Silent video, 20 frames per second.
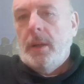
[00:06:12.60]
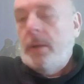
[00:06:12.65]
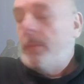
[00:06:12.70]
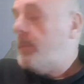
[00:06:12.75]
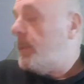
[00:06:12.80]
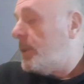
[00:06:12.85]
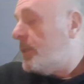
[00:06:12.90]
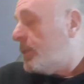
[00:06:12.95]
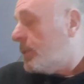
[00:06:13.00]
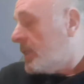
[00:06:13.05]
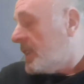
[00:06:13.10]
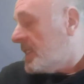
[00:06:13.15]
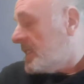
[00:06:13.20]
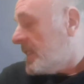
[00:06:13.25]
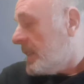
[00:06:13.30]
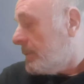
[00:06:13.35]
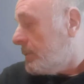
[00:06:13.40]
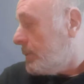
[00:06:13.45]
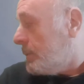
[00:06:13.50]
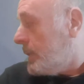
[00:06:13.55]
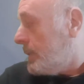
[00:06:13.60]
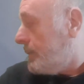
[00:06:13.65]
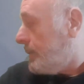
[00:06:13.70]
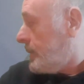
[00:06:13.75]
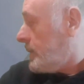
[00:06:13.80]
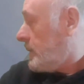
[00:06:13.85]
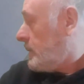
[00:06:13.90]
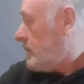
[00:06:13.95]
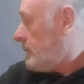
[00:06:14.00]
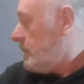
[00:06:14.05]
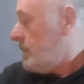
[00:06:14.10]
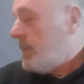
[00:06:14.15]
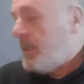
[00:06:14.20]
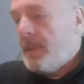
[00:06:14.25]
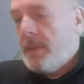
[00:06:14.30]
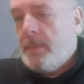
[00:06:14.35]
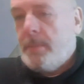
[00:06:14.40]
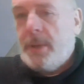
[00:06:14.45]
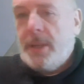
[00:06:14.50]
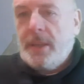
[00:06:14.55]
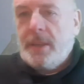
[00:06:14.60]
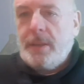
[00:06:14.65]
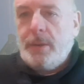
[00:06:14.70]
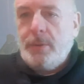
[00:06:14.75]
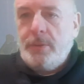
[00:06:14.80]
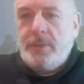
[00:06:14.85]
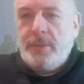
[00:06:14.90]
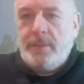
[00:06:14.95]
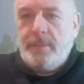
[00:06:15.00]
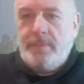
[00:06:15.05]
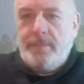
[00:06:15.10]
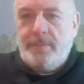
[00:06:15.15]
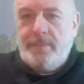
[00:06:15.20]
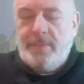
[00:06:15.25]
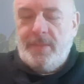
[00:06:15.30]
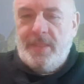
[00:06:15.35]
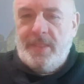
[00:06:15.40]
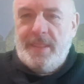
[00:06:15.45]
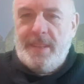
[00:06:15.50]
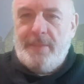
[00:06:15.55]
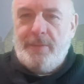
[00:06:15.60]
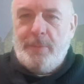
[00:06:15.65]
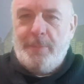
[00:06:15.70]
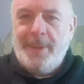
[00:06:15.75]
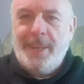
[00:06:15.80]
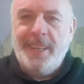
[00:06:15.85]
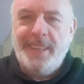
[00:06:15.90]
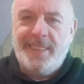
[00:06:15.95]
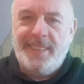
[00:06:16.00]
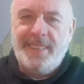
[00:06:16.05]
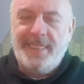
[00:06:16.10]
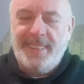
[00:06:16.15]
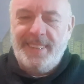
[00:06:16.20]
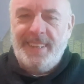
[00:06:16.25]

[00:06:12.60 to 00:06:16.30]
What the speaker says: My dog is having me fun in the background. Never mind.